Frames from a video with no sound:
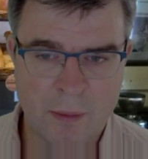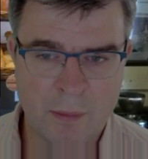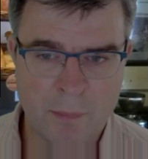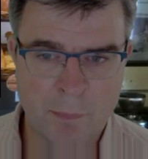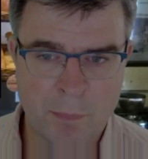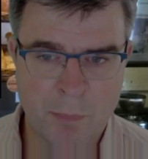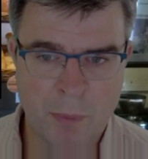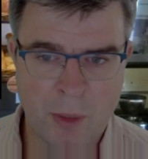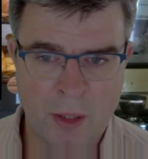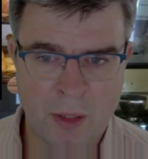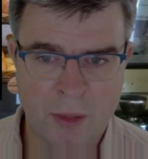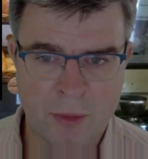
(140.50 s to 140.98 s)

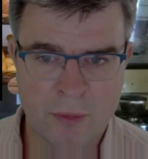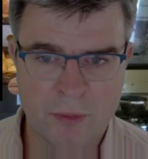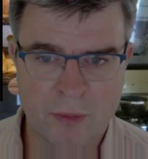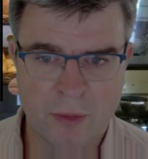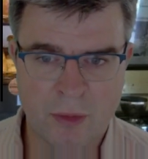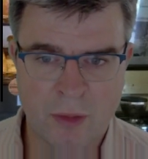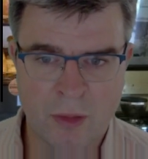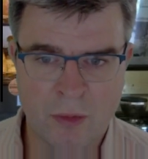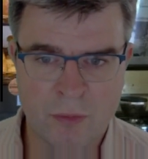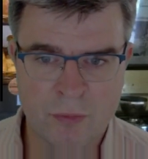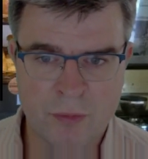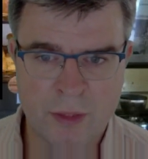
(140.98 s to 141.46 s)
part
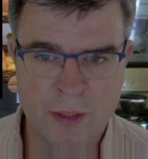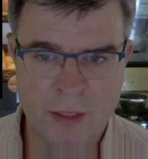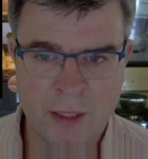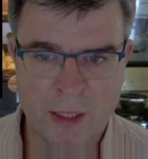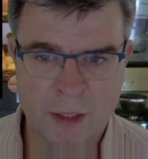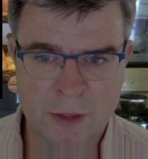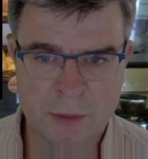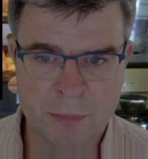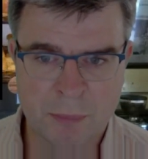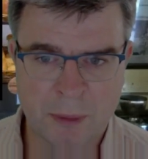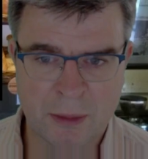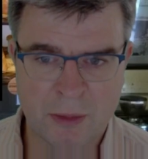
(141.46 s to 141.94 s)
of the
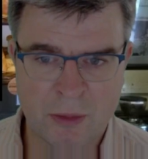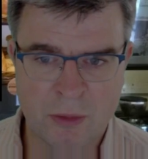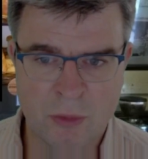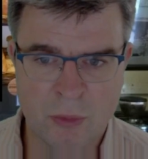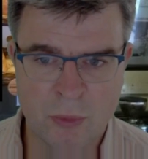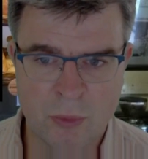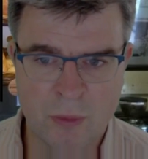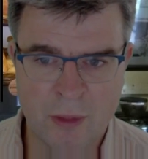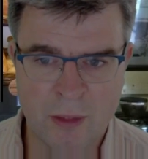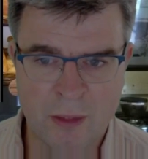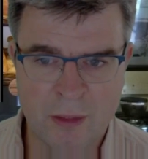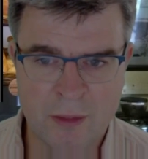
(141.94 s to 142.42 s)
expected
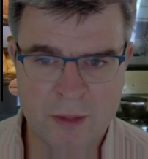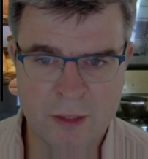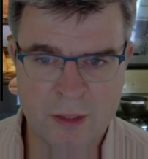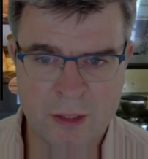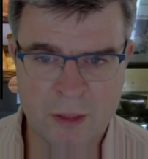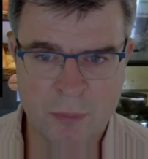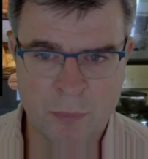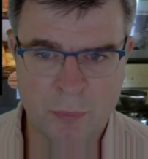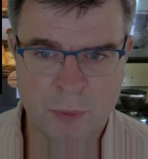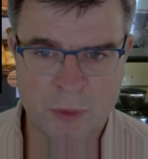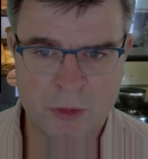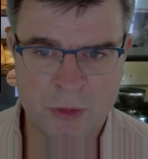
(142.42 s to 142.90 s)

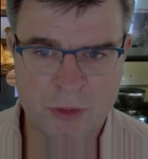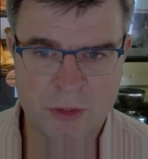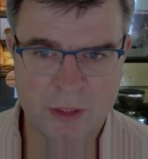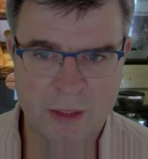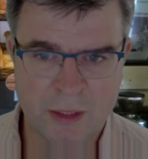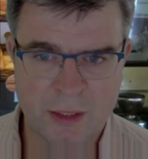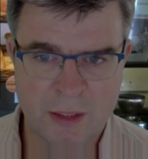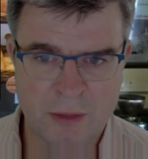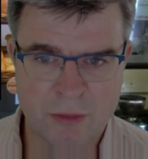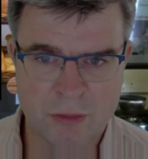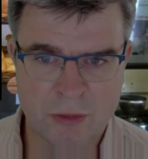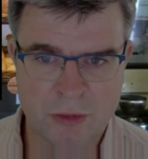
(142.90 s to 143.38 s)
utility, which
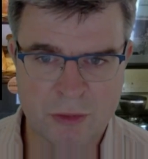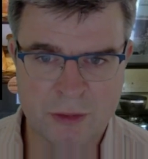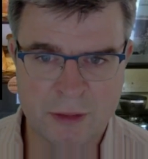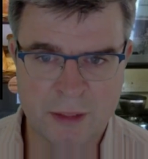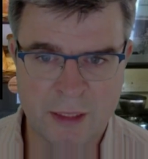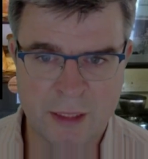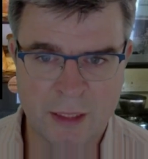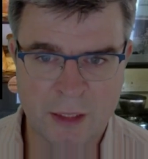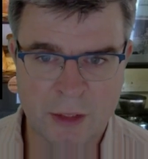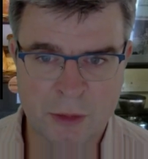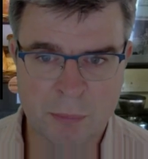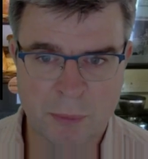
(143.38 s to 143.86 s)
gives us
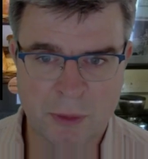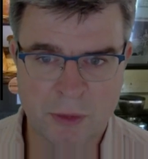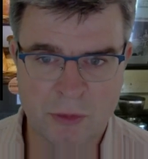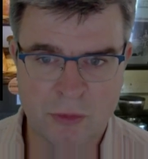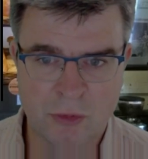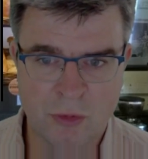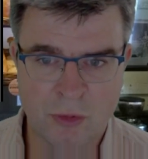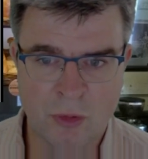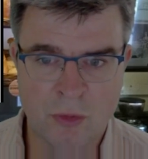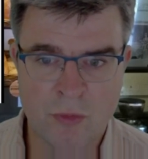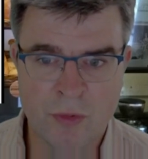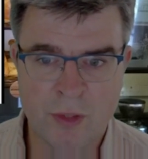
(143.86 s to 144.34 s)
the
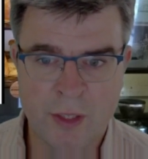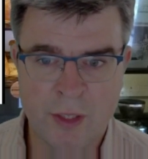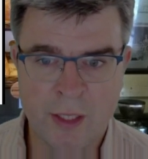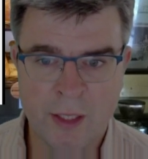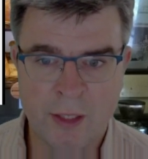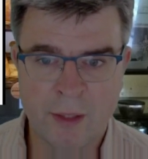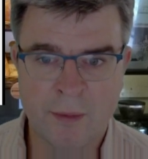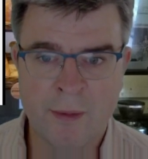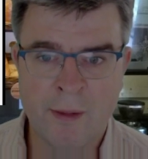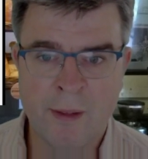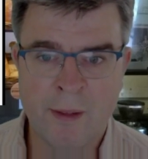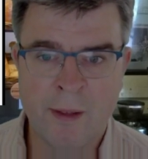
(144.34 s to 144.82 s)
expression over
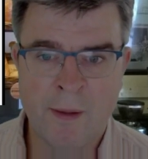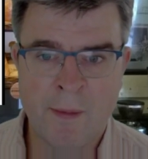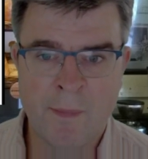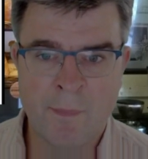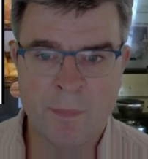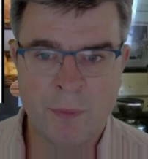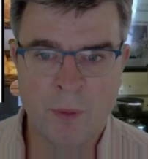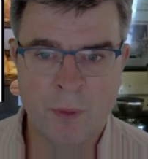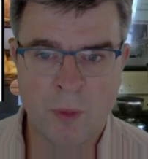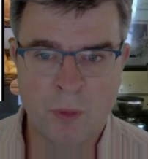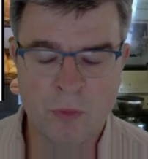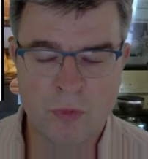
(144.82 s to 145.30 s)
here.
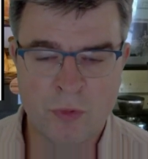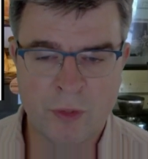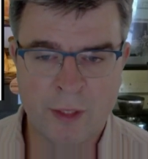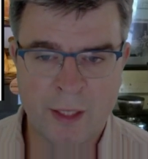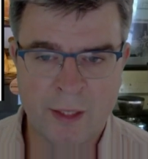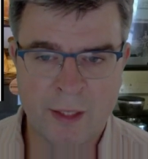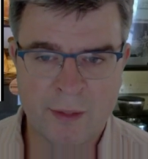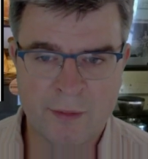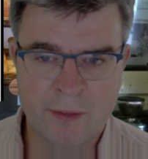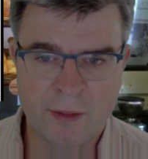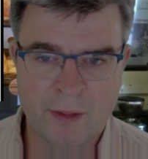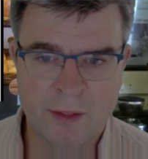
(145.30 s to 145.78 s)
Don't
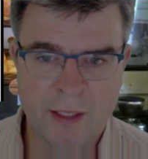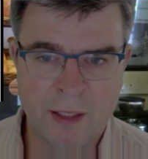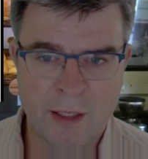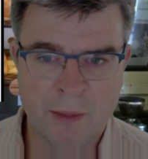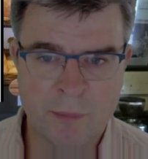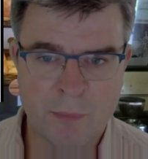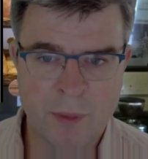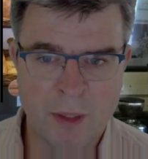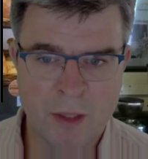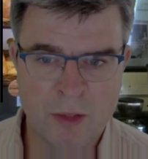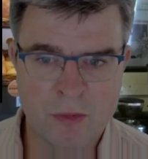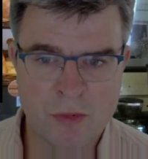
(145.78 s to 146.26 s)
forget that here
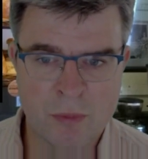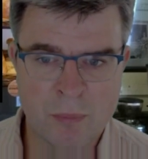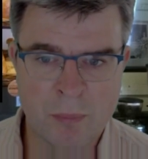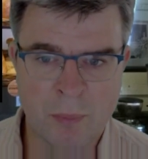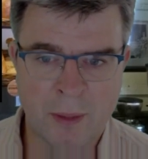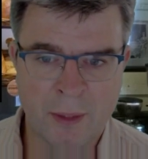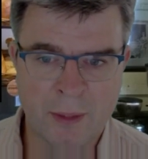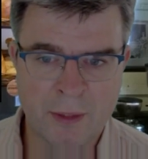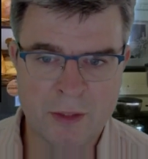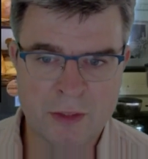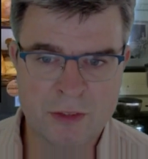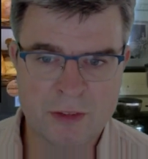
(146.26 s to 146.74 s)
we have a
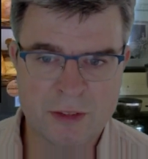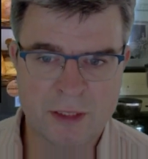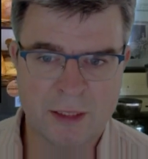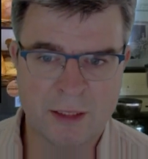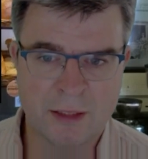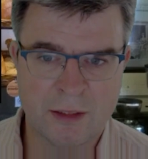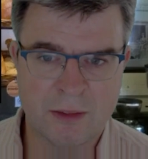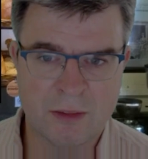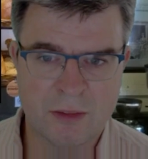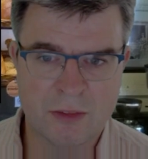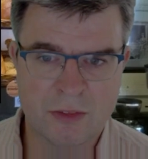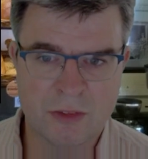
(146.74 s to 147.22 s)
minus
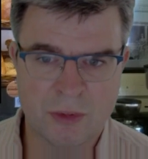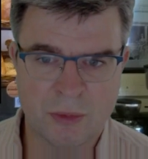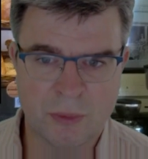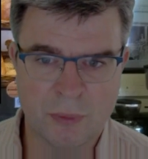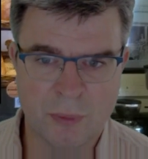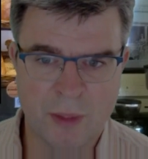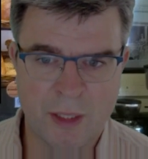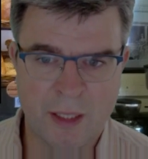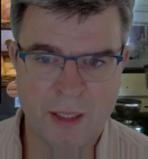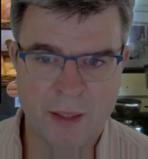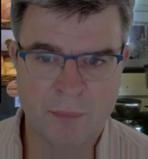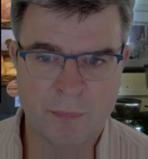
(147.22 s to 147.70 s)
sign, so
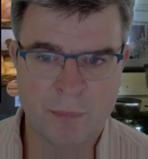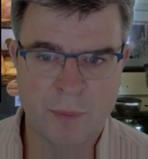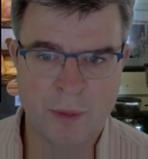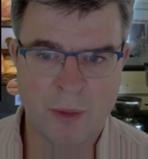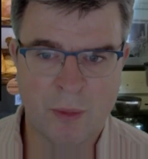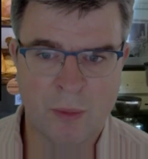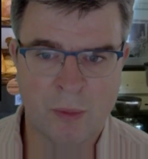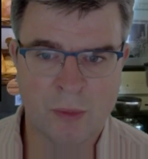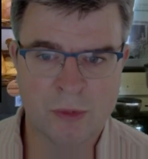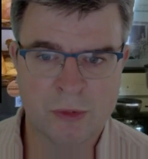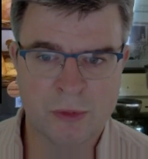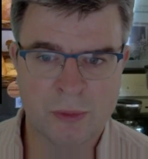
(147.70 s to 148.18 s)
here we
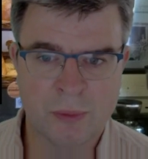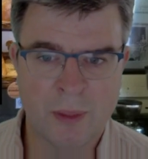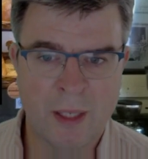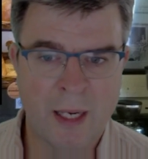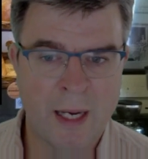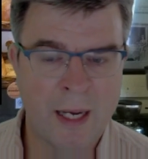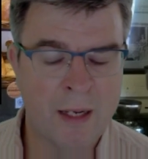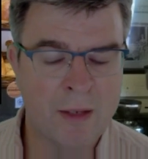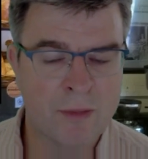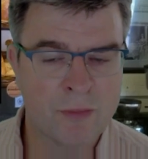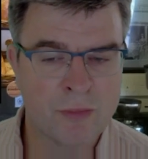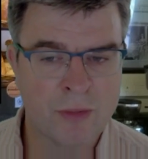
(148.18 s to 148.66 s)
also
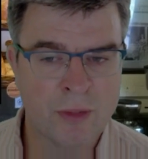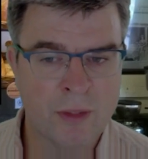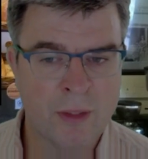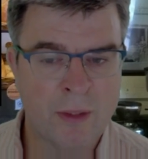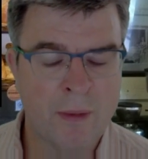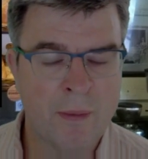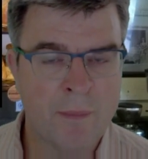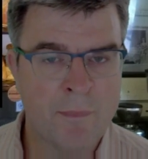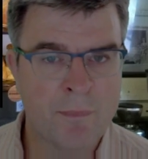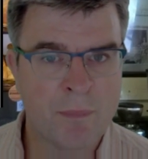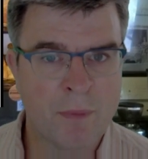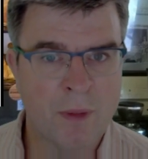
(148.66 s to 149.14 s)
have
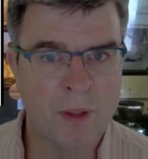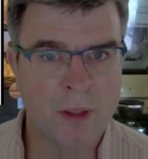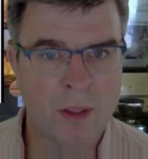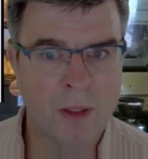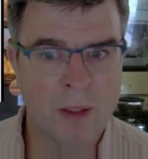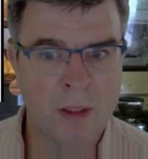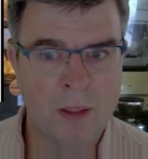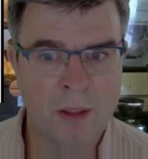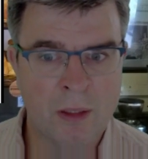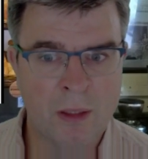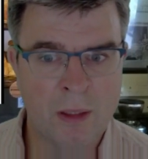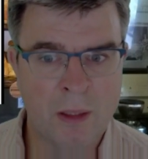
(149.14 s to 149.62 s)

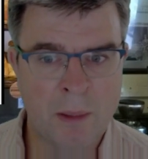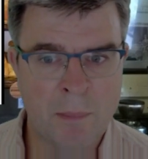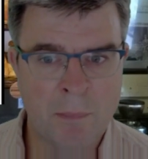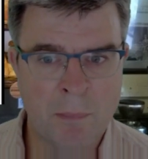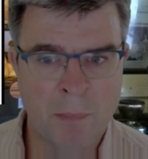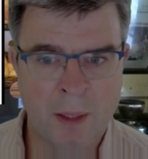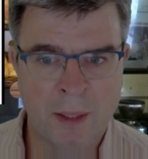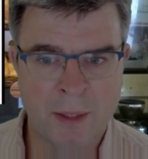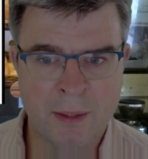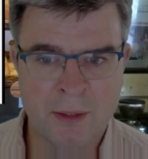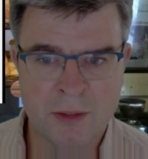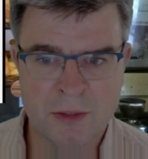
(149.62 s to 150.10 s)
a
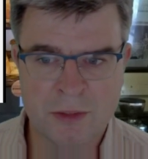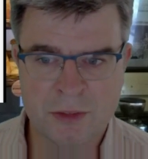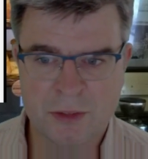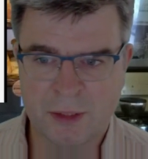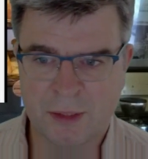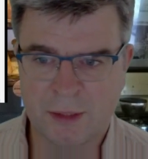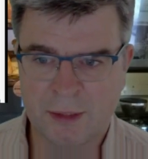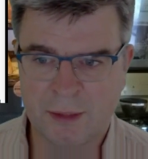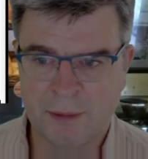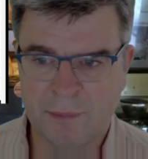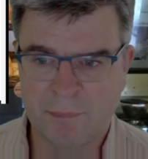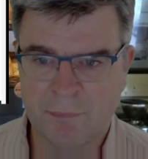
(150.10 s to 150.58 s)
minus
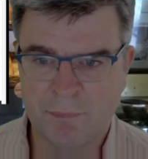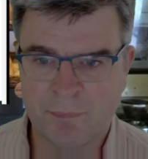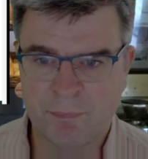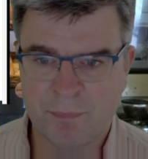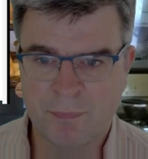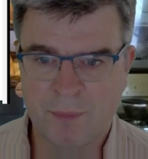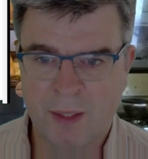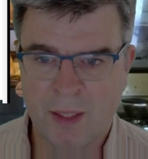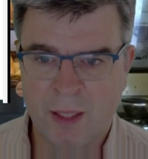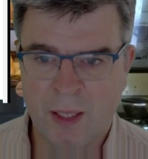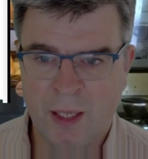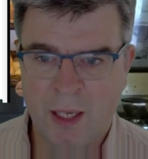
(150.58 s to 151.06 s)
sign.
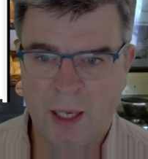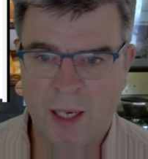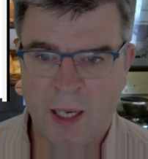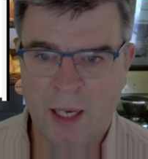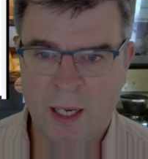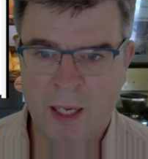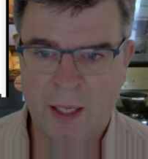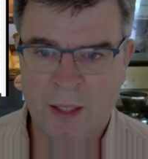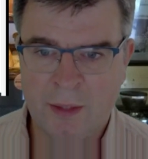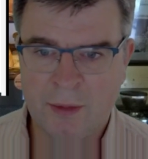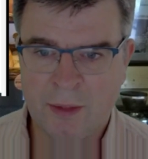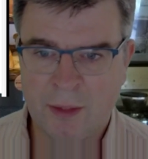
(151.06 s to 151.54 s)

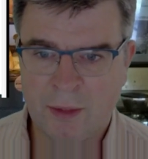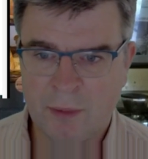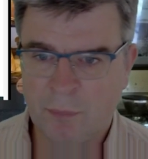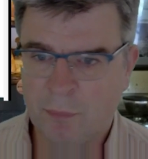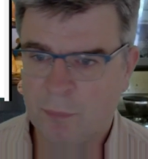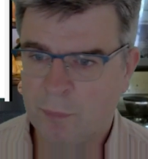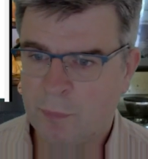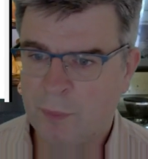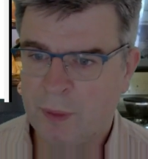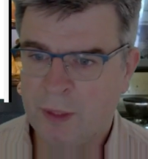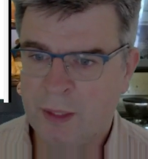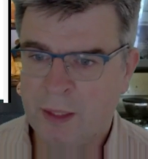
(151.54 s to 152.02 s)
And
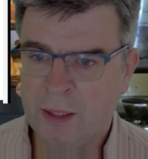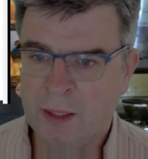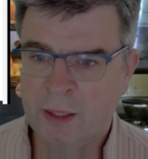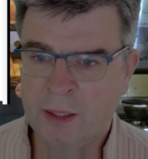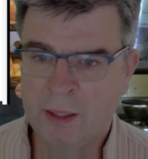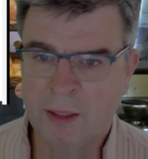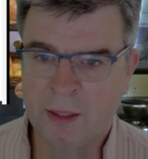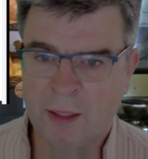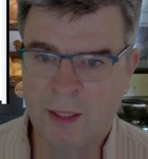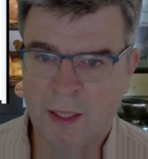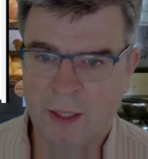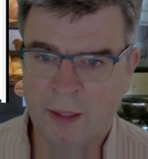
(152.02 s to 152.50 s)
then
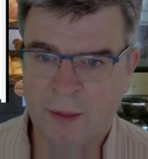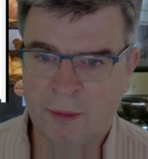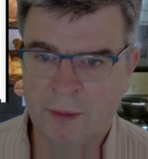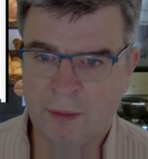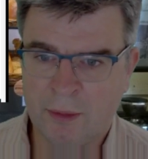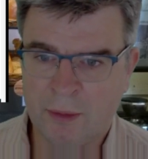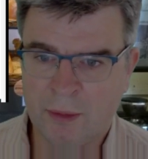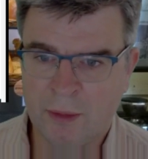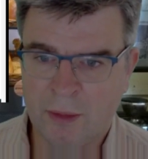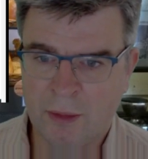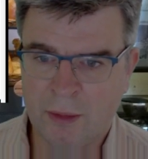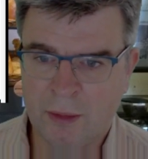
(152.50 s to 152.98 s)
we can